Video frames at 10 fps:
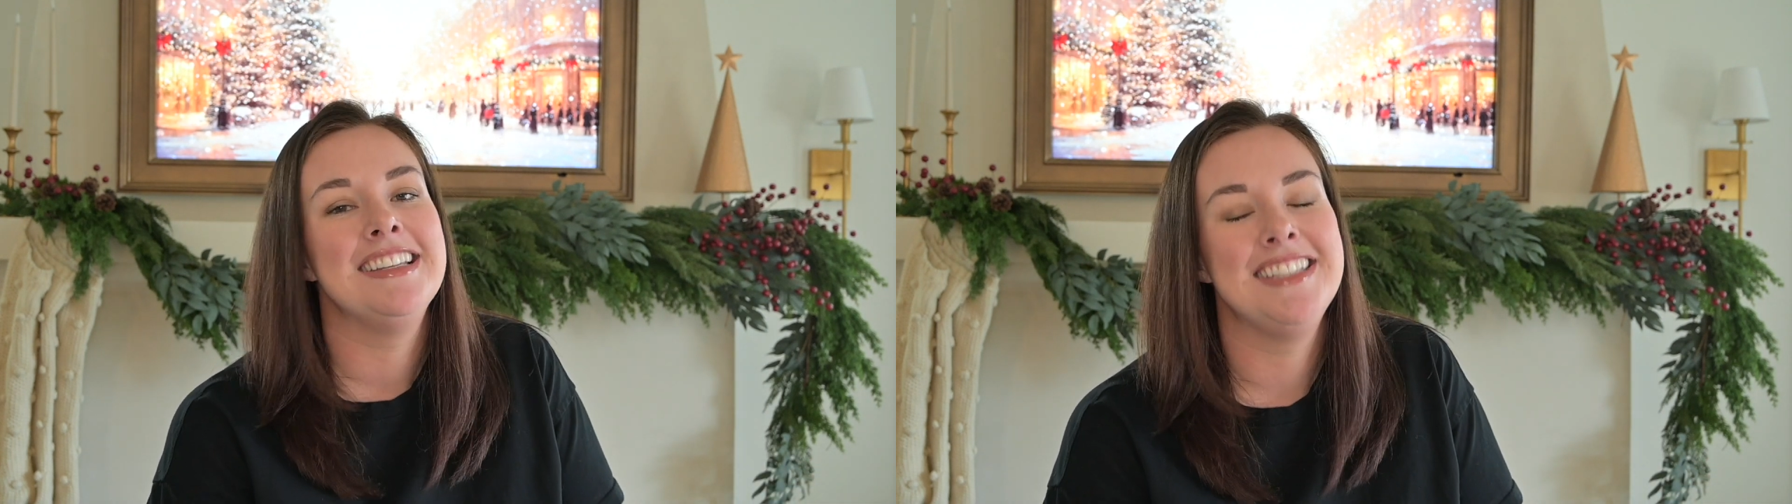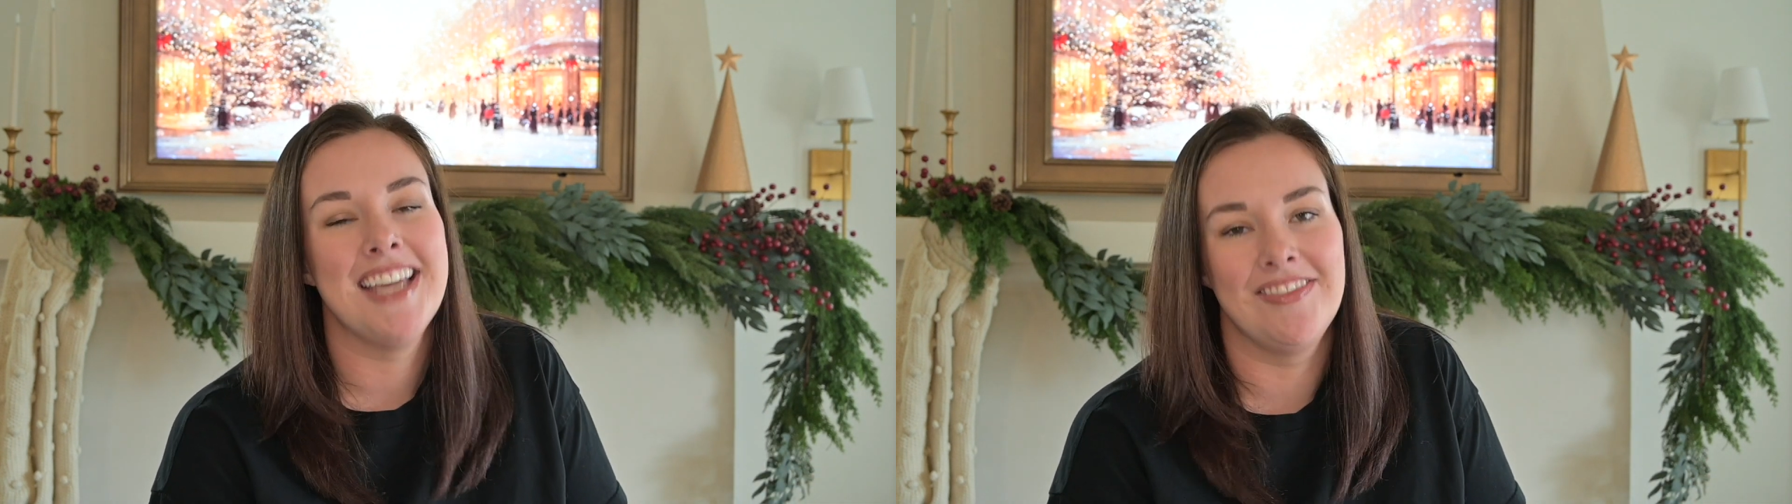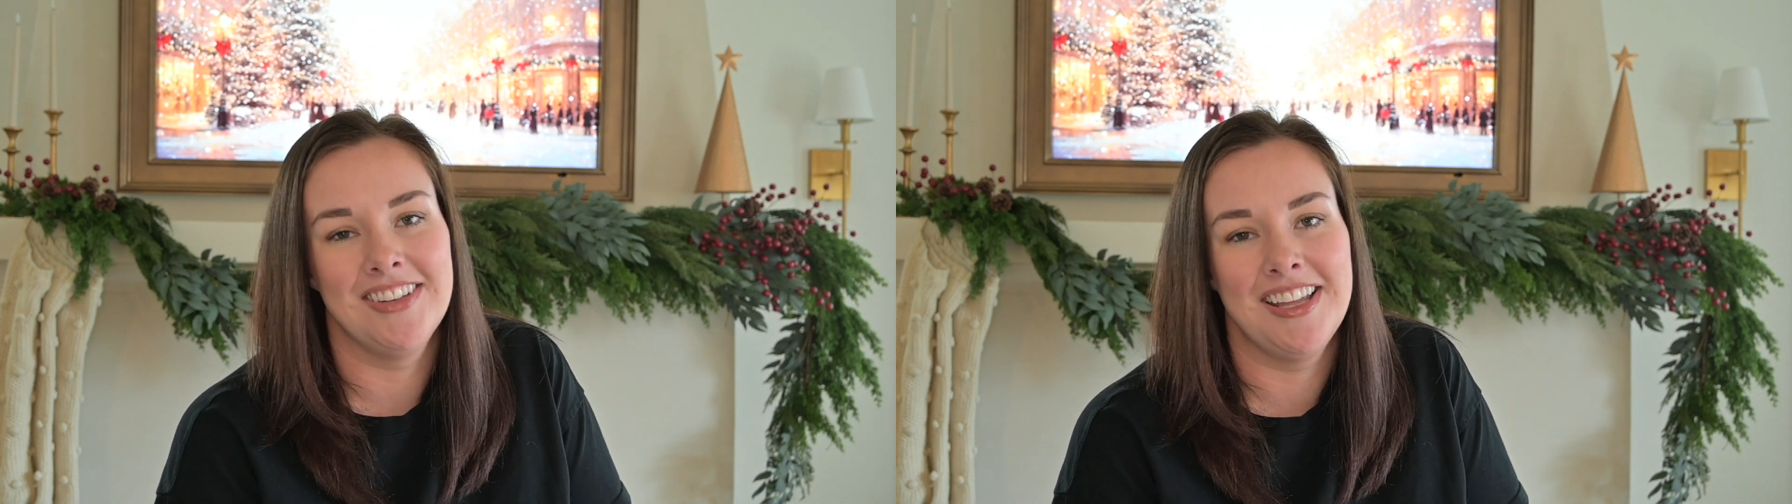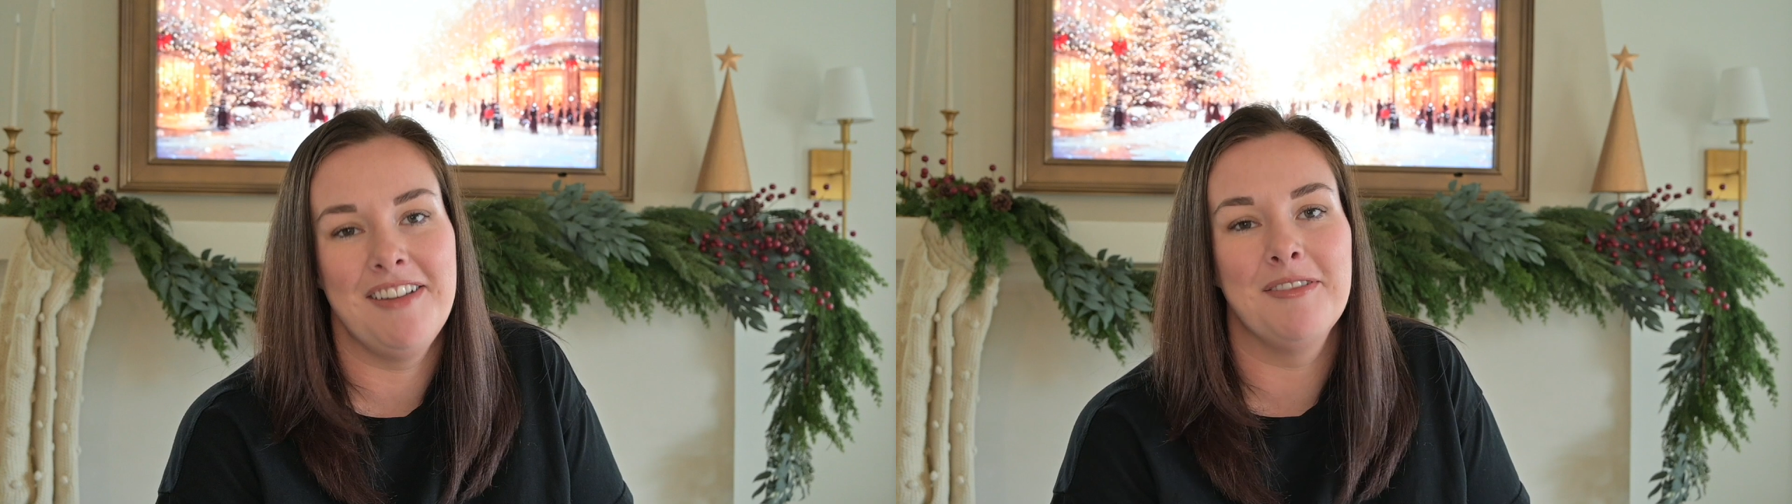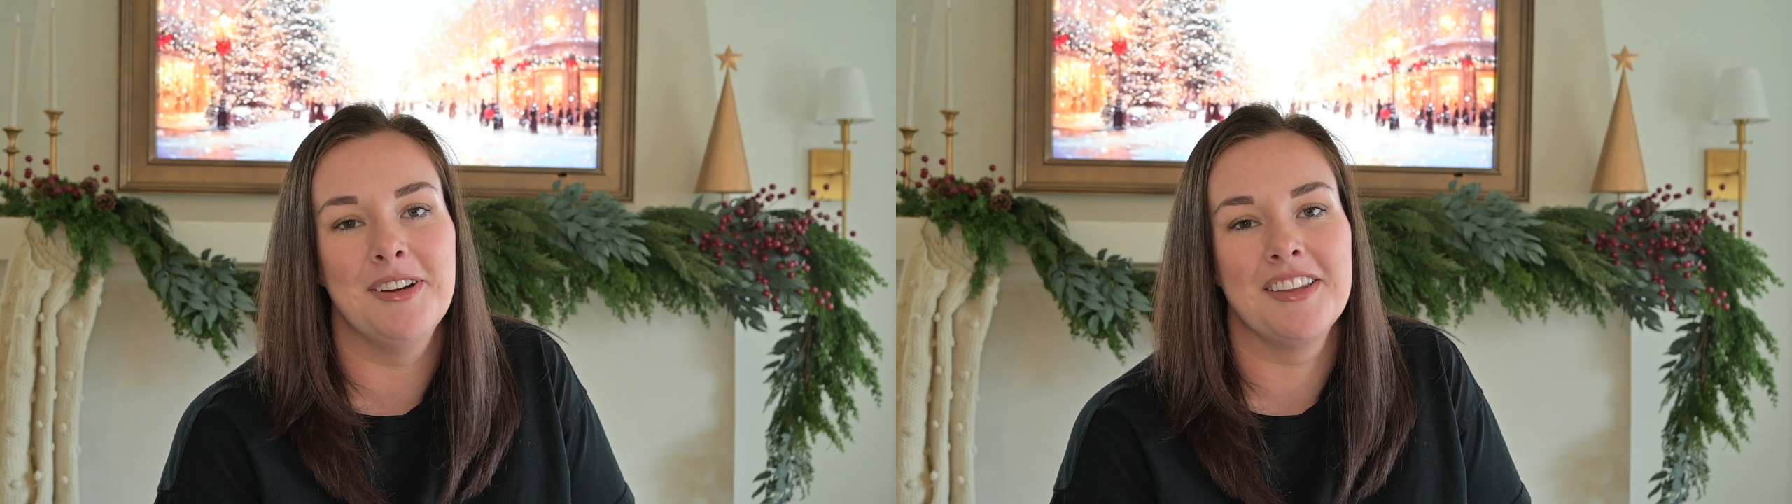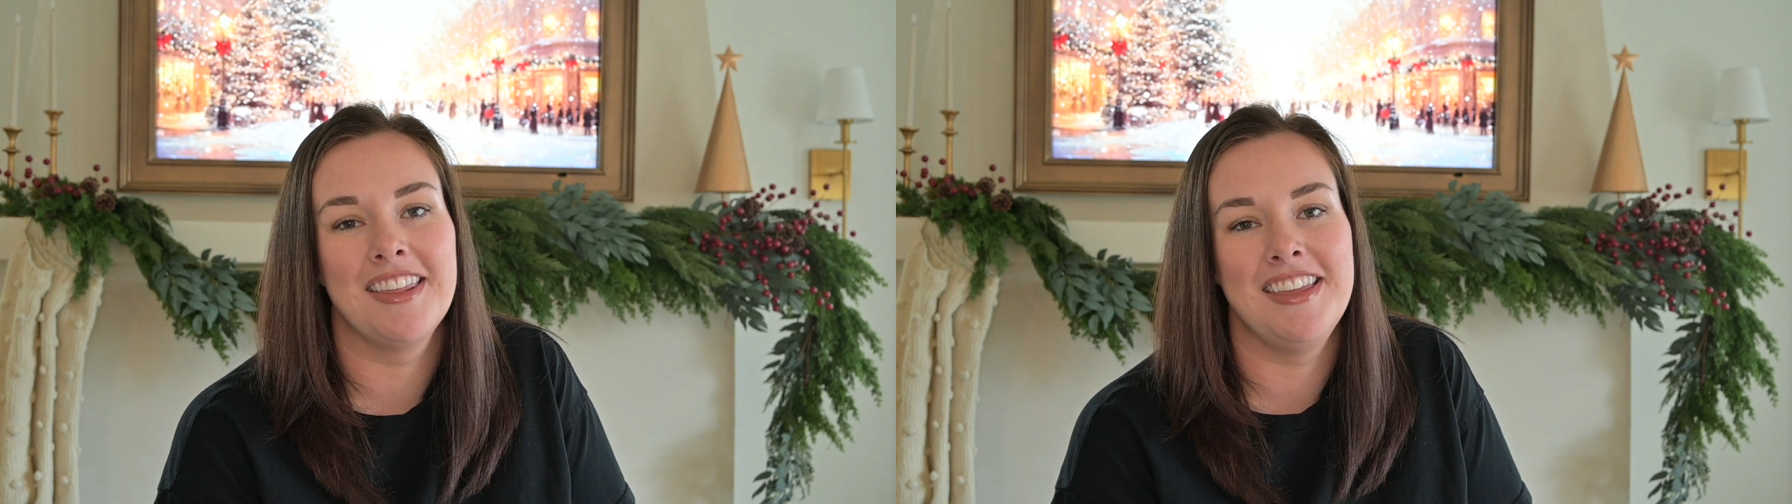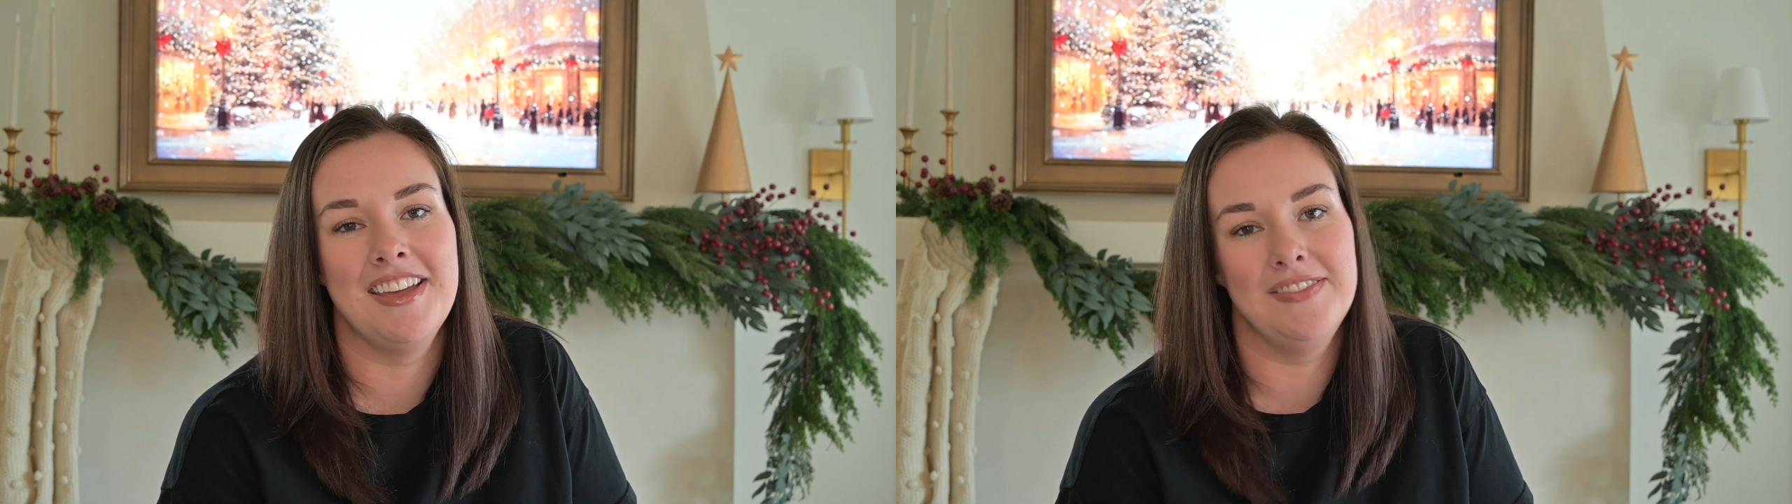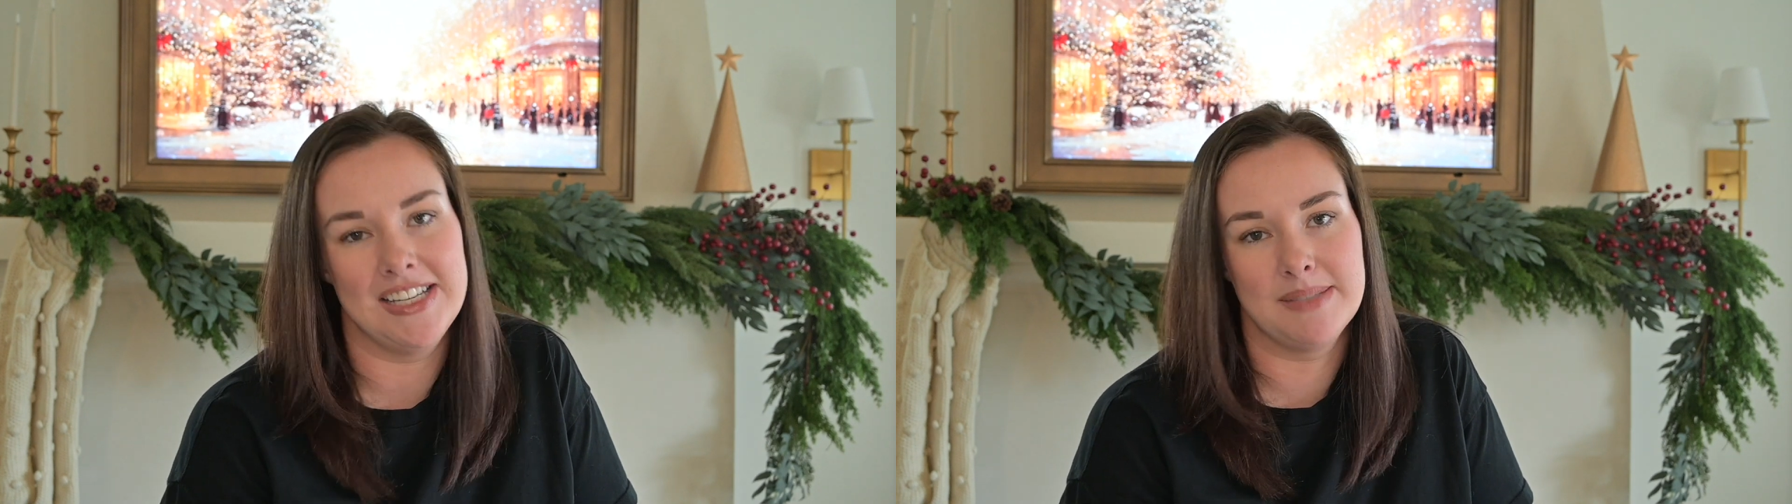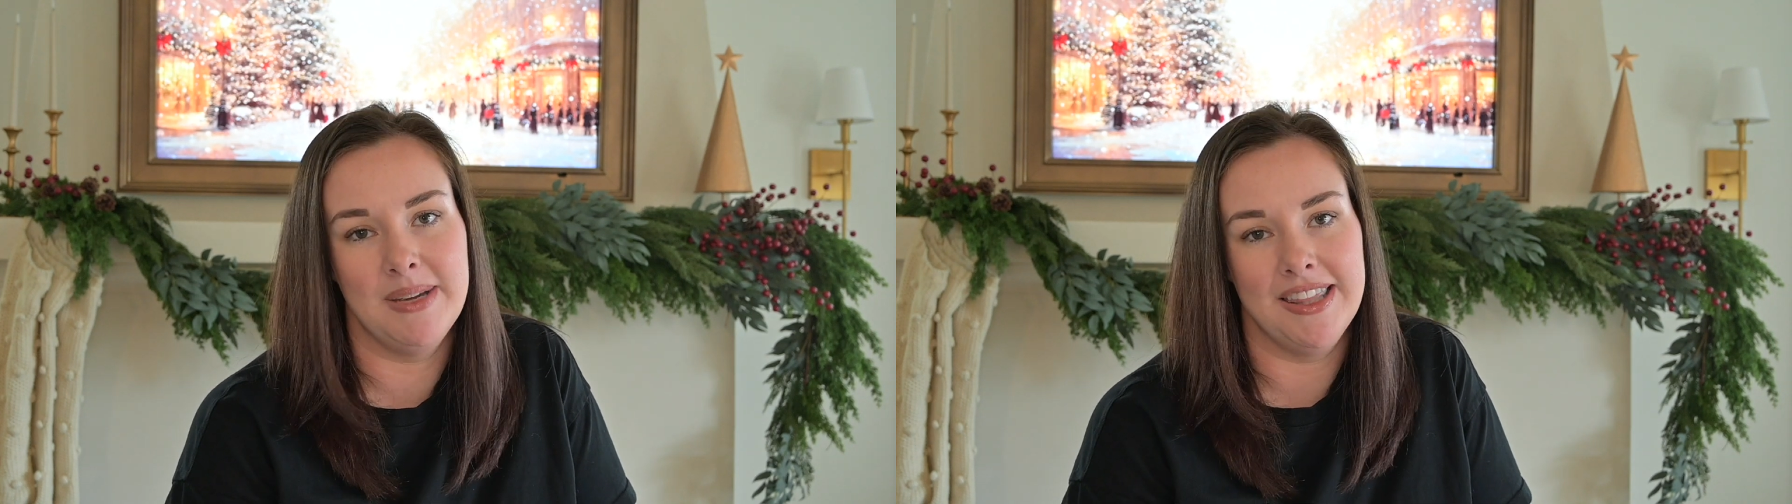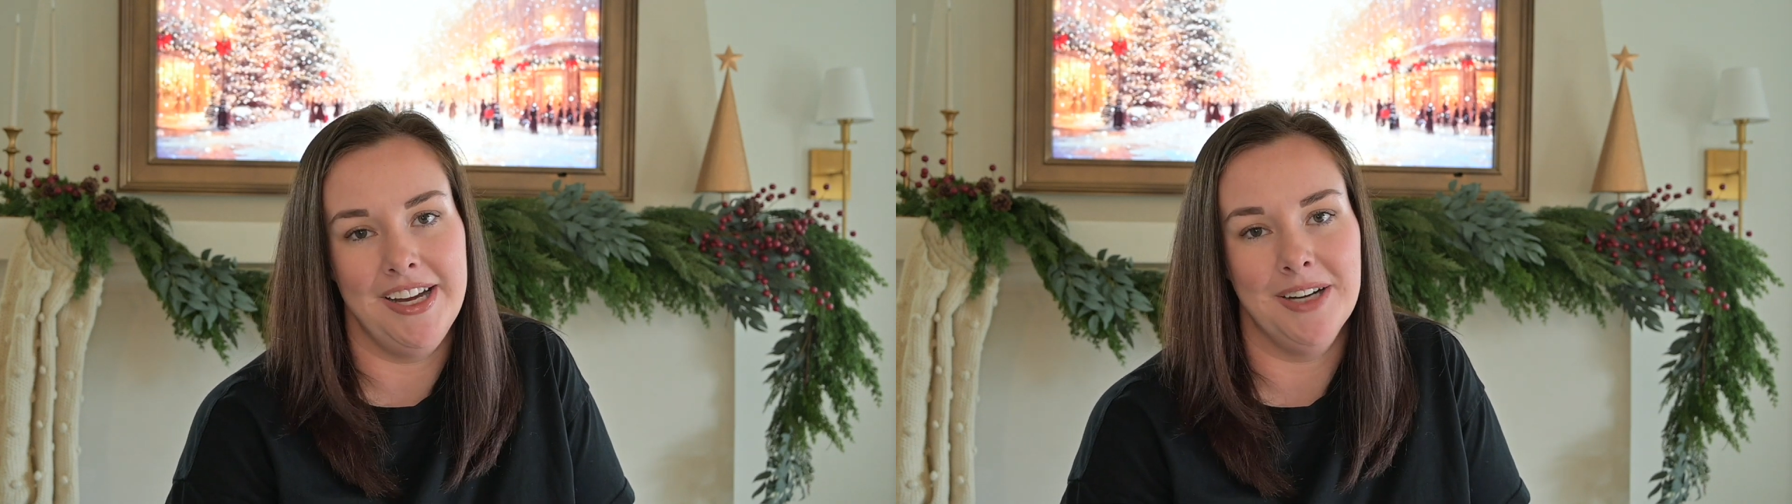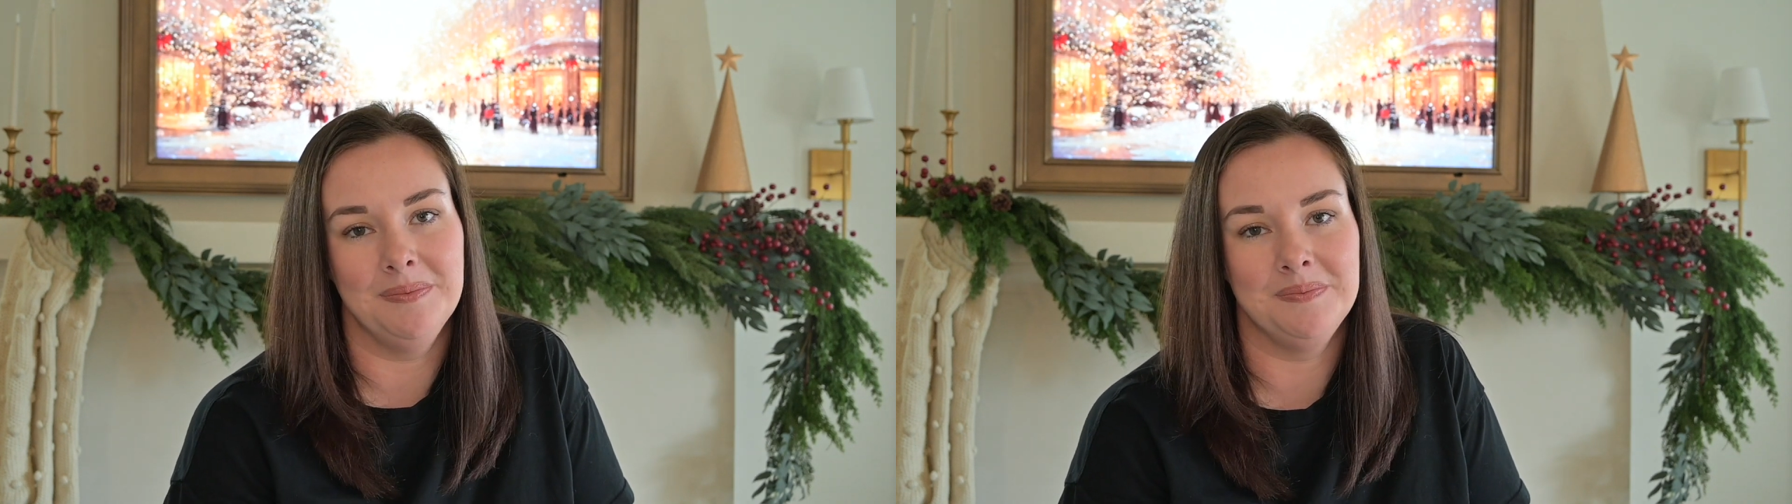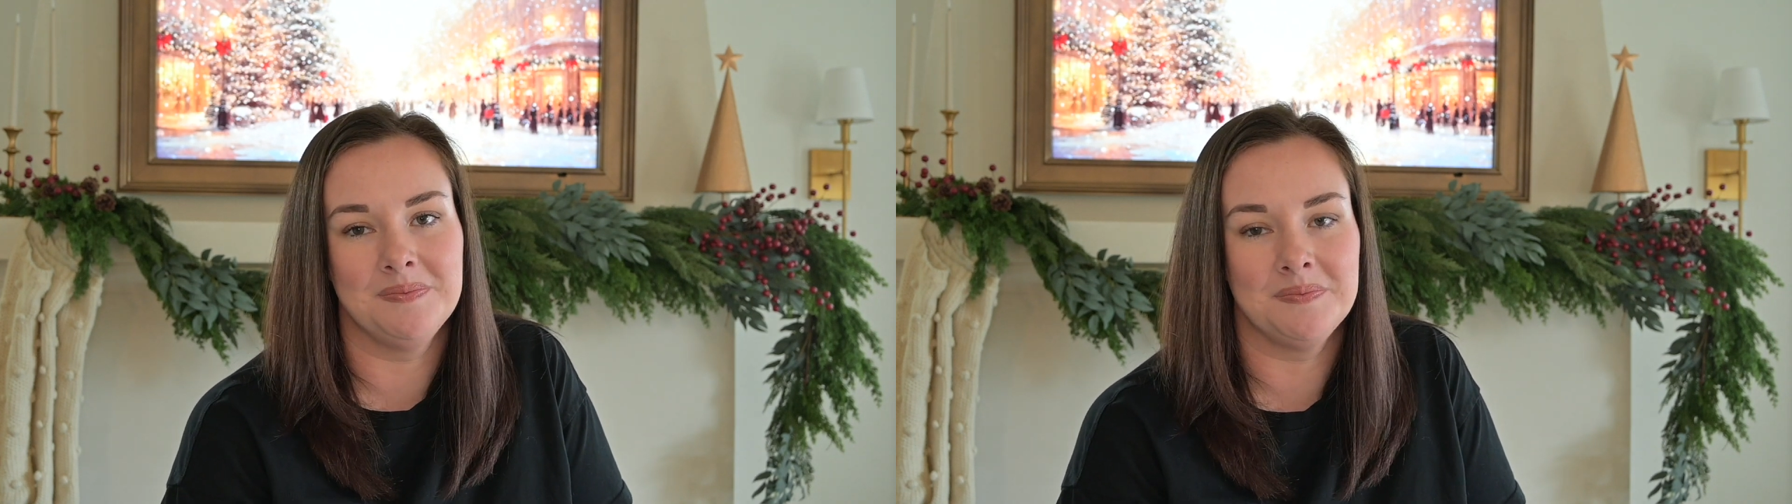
definitely worth the investment there.